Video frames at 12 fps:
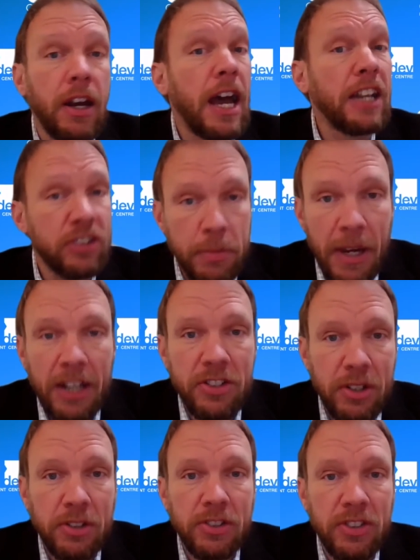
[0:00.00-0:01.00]
asset
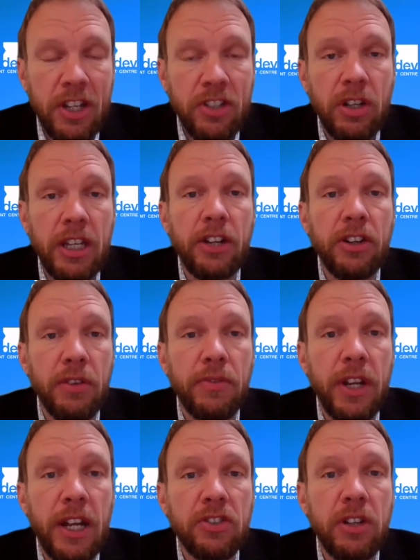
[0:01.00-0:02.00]
managers, essentially,
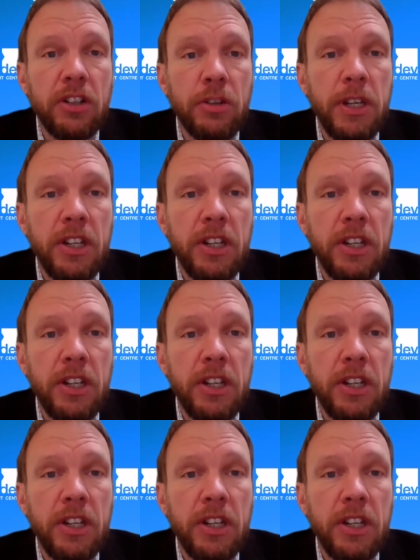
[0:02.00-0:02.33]
and other financial